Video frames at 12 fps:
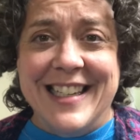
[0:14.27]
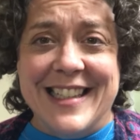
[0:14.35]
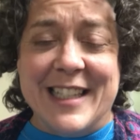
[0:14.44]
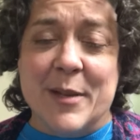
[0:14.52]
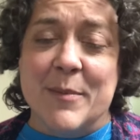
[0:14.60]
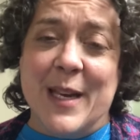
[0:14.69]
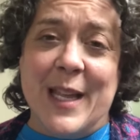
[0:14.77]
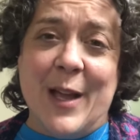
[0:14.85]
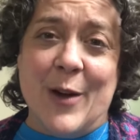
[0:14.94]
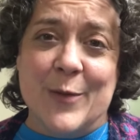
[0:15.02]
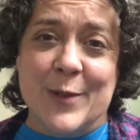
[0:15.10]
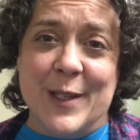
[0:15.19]
the committee
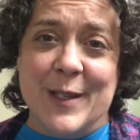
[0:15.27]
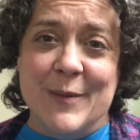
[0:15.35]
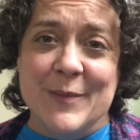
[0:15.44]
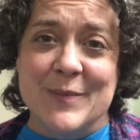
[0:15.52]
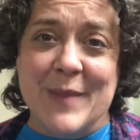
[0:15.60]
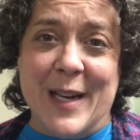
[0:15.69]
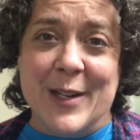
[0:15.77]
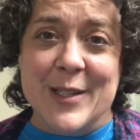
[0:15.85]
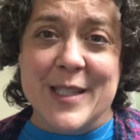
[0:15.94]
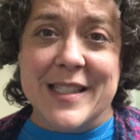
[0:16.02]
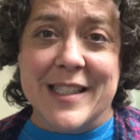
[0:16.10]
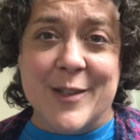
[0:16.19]
hopefully made a good
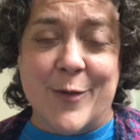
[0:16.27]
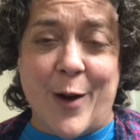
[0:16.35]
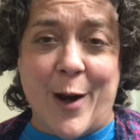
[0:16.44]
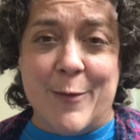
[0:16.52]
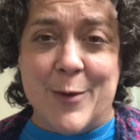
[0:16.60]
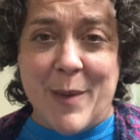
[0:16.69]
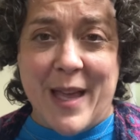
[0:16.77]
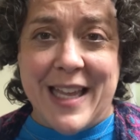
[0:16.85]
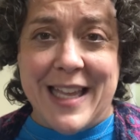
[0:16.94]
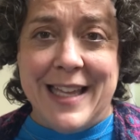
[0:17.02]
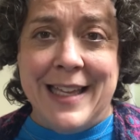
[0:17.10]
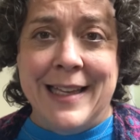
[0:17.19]
decision for
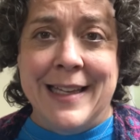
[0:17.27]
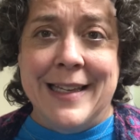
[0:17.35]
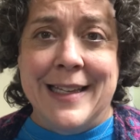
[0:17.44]
everybody